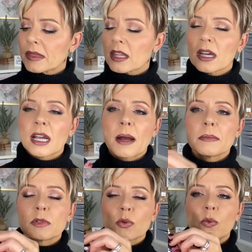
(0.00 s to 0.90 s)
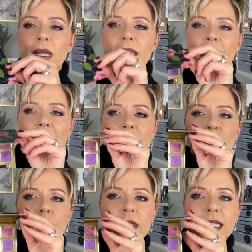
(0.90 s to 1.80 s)
It comes with a
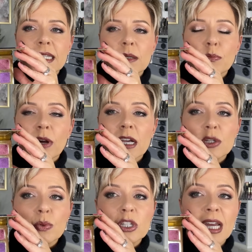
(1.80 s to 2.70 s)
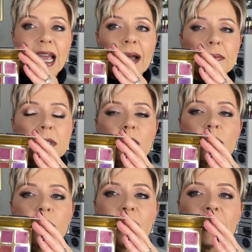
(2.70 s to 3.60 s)
dual-ended brush, which I
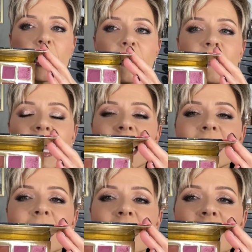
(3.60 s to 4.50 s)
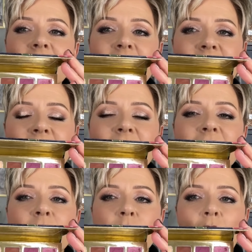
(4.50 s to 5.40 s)
absolutely love. And this is
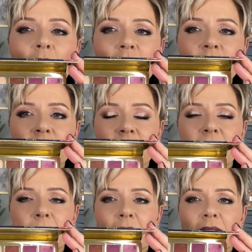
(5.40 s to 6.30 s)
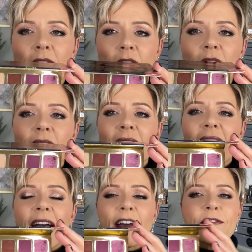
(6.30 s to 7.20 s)
the color scheme in here.
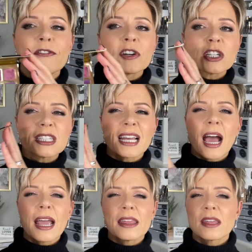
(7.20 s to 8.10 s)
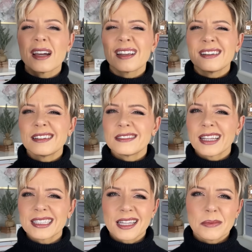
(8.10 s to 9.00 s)
At first, I thought, oh,
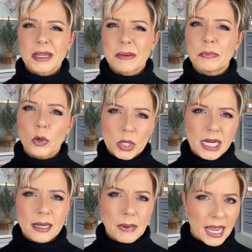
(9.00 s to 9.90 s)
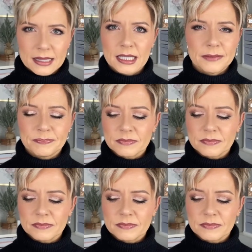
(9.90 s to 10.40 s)
that's going to be a boring palette.